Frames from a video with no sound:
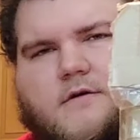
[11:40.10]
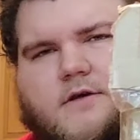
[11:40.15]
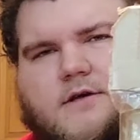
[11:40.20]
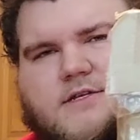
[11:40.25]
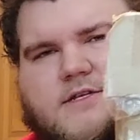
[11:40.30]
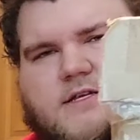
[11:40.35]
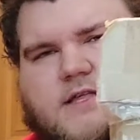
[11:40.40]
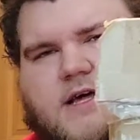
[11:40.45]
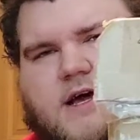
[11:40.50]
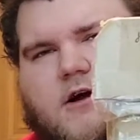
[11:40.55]

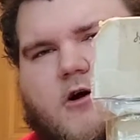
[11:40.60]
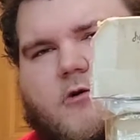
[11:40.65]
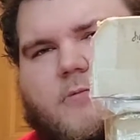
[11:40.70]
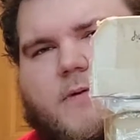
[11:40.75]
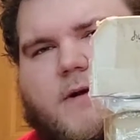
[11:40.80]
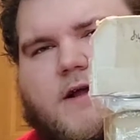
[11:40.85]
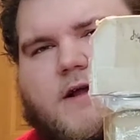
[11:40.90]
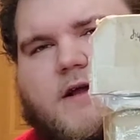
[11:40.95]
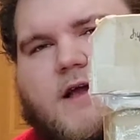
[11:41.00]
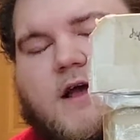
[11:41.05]
See that
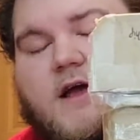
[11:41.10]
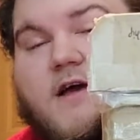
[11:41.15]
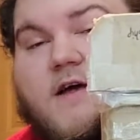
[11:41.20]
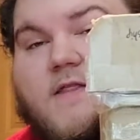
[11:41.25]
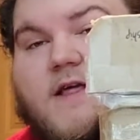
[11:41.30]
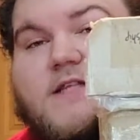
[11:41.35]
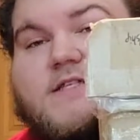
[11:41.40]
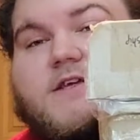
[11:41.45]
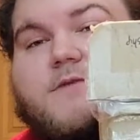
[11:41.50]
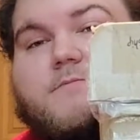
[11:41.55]
opening?
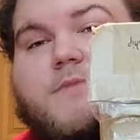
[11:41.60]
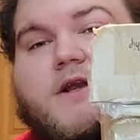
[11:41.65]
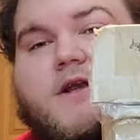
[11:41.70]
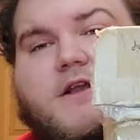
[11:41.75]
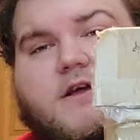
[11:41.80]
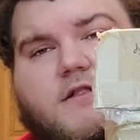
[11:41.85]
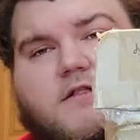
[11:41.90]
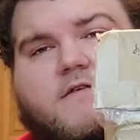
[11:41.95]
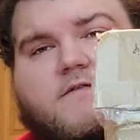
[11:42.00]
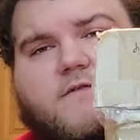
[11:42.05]
That's a
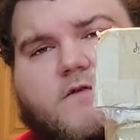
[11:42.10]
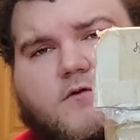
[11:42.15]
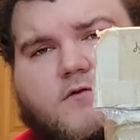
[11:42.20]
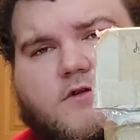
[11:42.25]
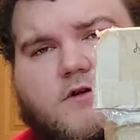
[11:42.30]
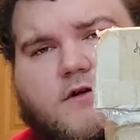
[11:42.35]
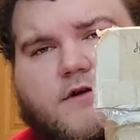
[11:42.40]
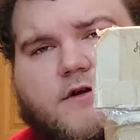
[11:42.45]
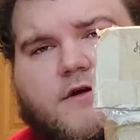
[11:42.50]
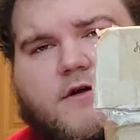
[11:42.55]
manila
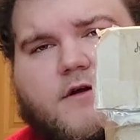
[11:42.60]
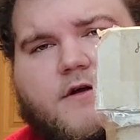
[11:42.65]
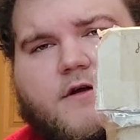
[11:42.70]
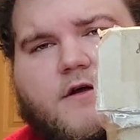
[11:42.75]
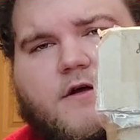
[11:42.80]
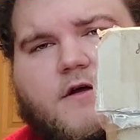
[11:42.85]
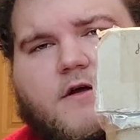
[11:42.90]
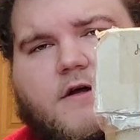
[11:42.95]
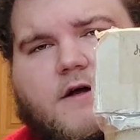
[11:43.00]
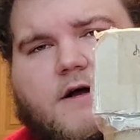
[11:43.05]
folder
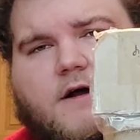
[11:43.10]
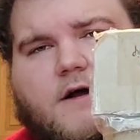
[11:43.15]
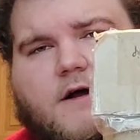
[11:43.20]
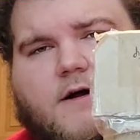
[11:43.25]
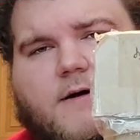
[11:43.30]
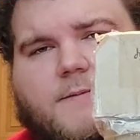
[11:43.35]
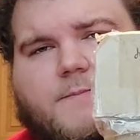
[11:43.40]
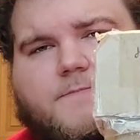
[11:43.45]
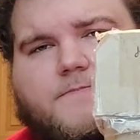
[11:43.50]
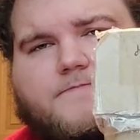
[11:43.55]

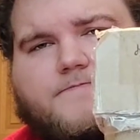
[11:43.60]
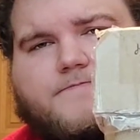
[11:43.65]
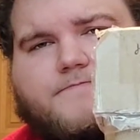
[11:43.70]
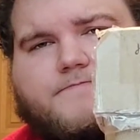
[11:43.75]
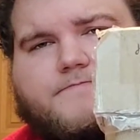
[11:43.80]
um,